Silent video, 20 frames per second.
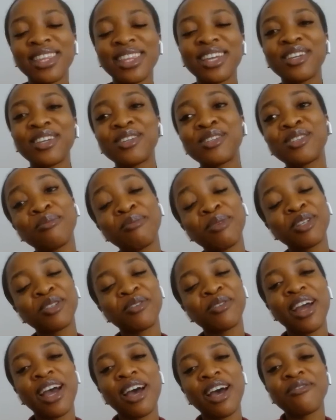Thank you so much
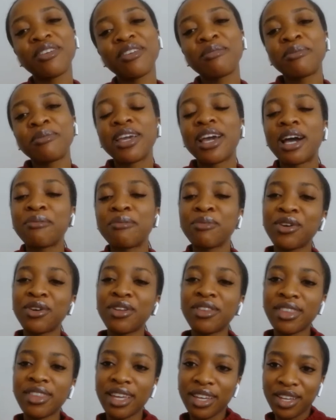for having me. I'm
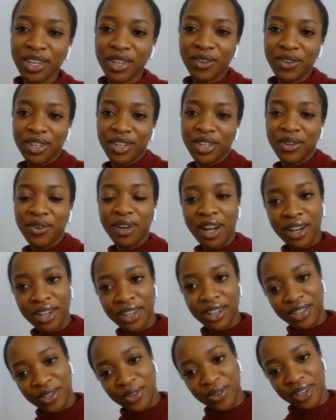good, thank you. And you, how are
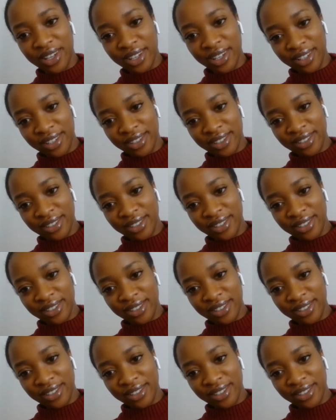you doing?